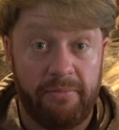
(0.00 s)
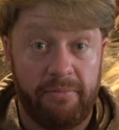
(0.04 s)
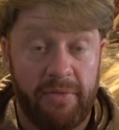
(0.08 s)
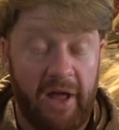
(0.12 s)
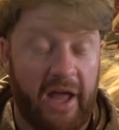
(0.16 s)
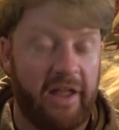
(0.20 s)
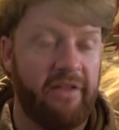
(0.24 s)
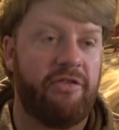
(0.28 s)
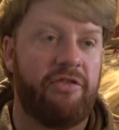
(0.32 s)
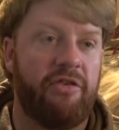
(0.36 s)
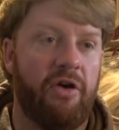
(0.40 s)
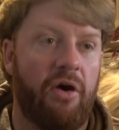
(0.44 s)

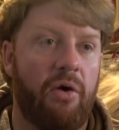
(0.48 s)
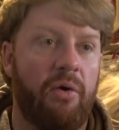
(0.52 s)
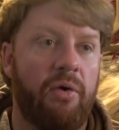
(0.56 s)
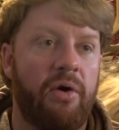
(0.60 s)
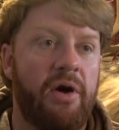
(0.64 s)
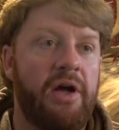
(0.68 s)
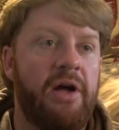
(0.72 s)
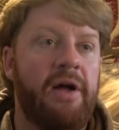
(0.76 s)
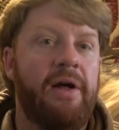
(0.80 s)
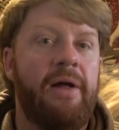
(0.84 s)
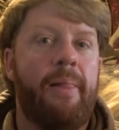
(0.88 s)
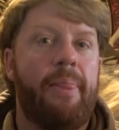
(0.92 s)
And so
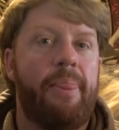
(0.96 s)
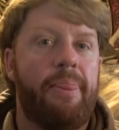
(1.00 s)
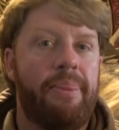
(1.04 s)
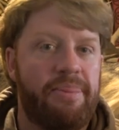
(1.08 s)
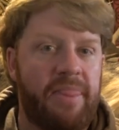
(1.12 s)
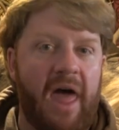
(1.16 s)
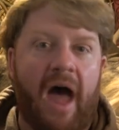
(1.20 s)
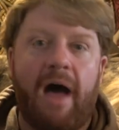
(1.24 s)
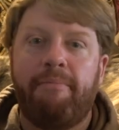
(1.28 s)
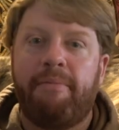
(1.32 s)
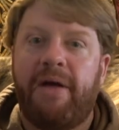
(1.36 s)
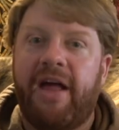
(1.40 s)

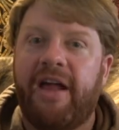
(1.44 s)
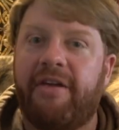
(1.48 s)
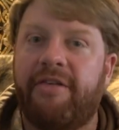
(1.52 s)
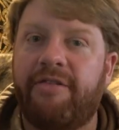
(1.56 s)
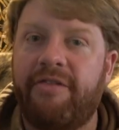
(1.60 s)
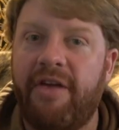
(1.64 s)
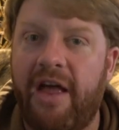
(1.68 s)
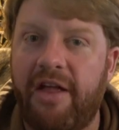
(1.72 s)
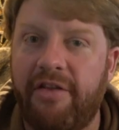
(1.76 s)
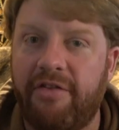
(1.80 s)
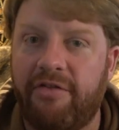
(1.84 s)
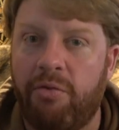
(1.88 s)
that makes
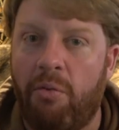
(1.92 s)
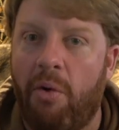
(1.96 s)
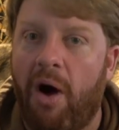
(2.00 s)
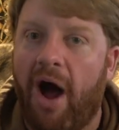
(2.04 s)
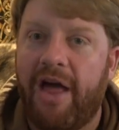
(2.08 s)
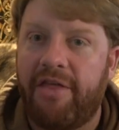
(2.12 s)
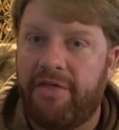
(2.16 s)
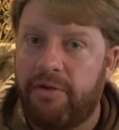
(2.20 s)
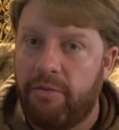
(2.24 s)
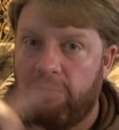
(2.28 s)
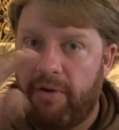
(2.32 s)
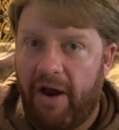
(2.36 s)
sense
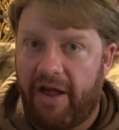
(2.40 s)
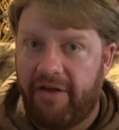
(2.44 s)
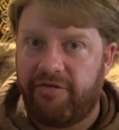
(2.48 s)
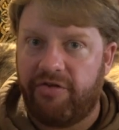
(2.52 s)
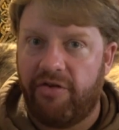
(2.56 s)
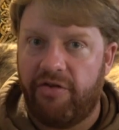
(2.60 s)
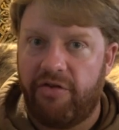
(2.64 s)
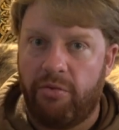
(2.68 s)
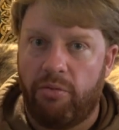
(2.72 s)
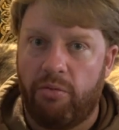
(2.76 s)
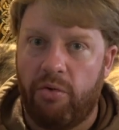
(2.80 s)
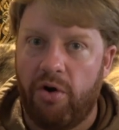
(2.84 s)
why the rest
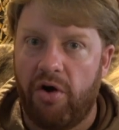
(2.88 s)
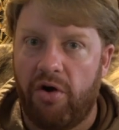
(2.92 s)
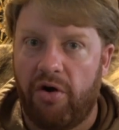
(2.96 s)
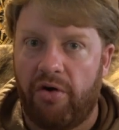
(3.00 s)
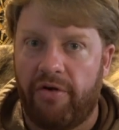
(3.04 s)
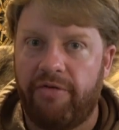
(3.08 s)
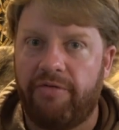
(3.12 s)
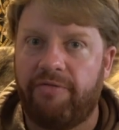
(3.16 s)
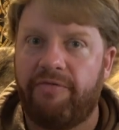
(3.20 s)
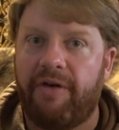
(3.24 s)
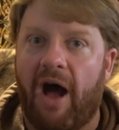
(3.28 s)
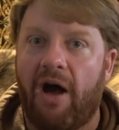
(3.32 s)
of the
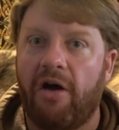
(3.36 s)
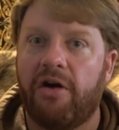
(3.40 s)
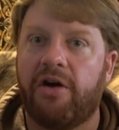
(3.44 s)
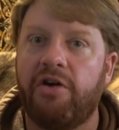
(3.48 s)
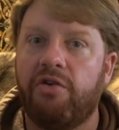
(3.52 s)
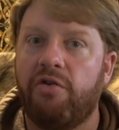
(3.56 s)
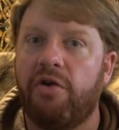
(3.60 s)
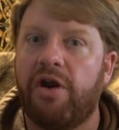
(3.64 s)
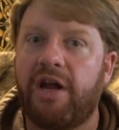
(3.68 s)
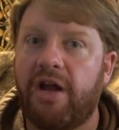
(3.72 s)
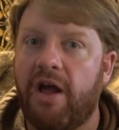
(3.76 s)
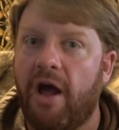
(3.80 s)
world
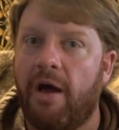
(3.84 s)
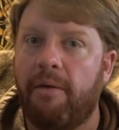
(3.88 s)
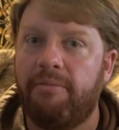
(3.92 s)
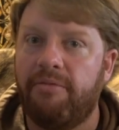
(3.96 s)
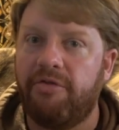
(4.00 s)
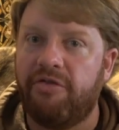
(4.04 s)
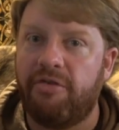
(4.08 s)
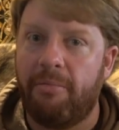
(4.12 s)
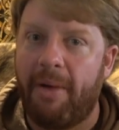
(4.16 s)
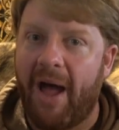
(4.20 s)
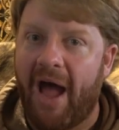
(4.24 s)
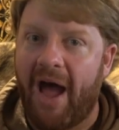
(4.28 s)
falconry
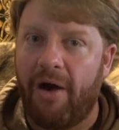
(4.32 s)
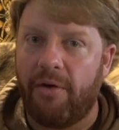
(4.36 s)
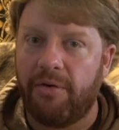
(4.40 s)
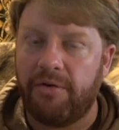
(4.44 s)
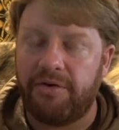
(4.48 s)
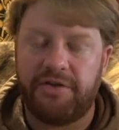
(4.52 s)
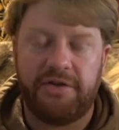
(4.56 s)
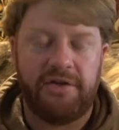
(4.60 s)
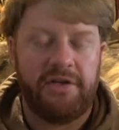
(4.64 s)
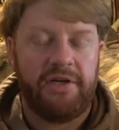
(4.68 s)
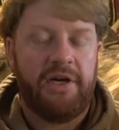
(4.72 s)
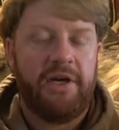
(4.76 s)
comes
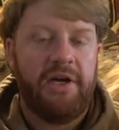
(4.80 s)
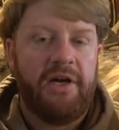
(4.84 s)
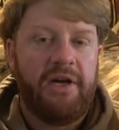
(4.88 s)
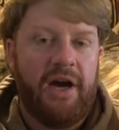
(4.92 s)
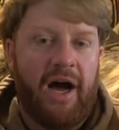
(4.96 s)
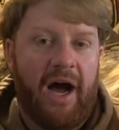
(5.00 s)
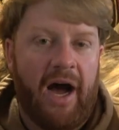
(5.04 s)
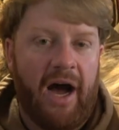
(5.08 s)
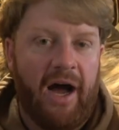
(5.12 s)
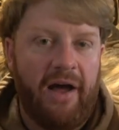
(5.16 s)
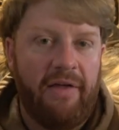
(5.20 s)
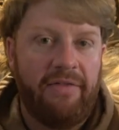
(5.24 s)
about.
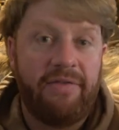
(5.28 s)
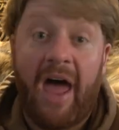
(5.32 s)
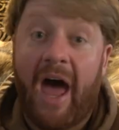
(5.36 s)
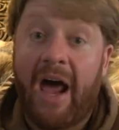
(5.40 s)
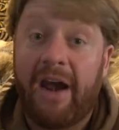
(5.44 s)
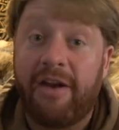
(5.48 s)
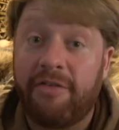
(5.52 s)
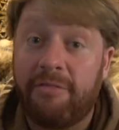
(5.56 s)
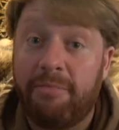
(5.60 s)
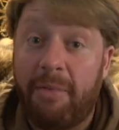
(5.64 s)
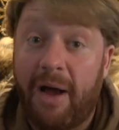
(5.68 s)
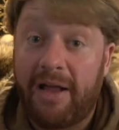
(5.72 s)
Uh,
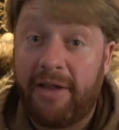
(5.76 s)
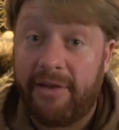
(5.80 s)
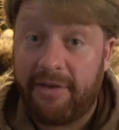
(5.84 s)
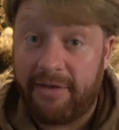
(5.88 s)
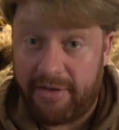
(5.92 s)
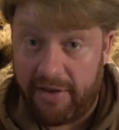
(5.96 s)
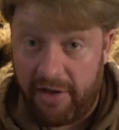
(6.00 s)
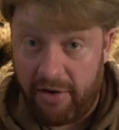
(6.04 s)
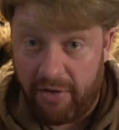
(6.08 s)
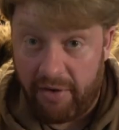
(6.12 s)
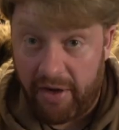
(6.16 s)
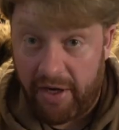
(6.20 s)
that is my
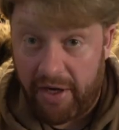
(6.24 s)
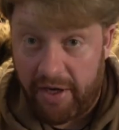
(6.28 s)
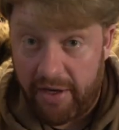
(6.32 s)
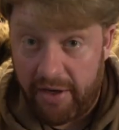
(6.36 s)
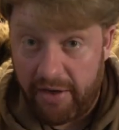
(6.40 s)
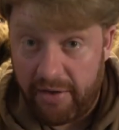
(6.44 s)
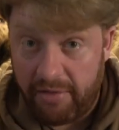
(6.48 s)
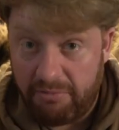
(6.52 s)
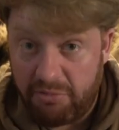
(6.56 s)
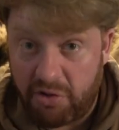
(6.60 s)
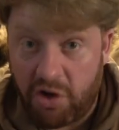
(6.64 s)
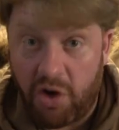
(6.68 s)
theory
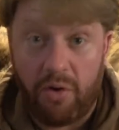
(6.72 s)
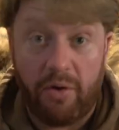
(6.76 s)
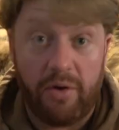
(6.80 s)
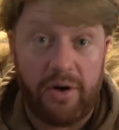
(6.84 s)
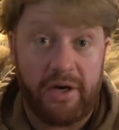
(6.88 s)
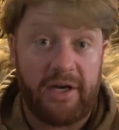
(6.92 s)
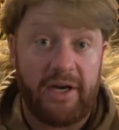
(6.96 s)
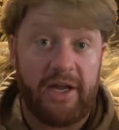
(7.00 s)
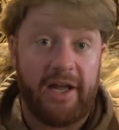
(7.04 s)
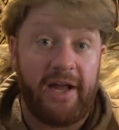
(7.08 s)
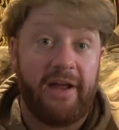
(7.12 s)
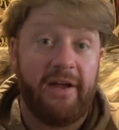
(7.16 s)

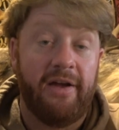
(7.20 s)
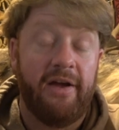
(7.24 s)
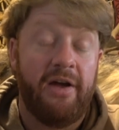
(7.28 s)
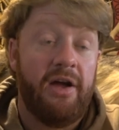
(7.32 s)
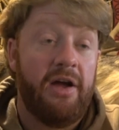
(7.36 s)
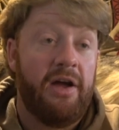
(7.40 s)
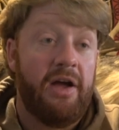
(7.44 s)
currently.